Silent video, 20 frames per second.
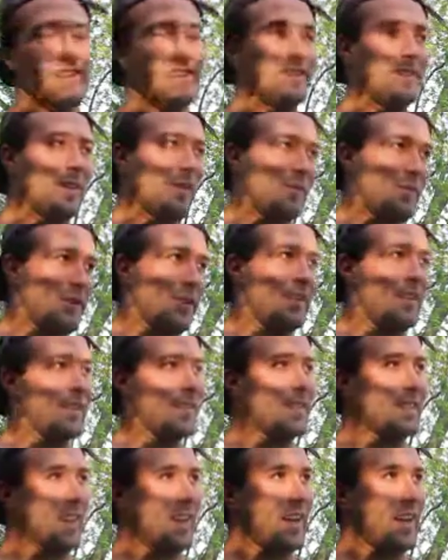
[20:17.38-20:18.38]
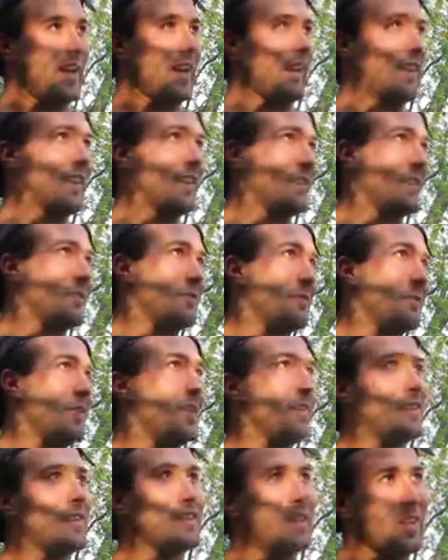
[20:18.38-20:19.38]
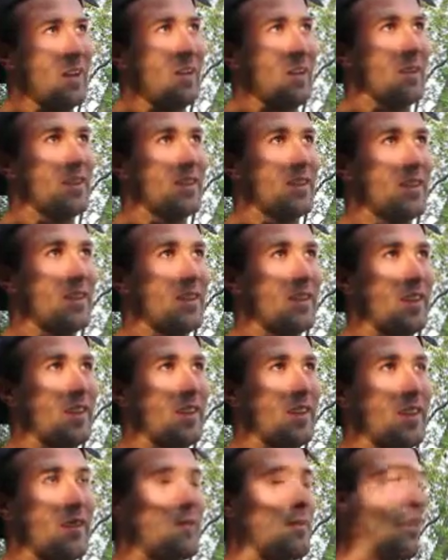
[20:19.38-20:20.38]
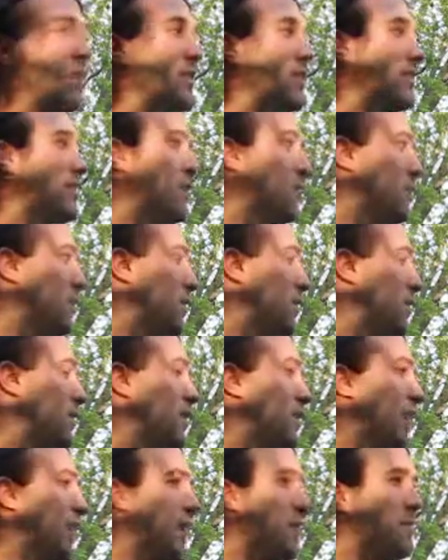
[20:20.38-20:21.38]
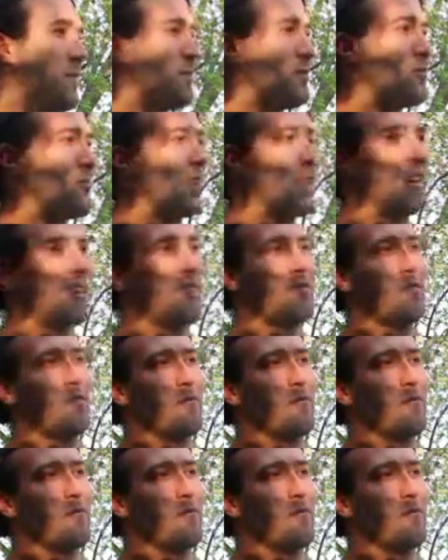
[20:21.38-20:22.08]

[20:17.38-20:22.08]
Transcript: so I went outside and it was cloudy, and I mean it had been raining for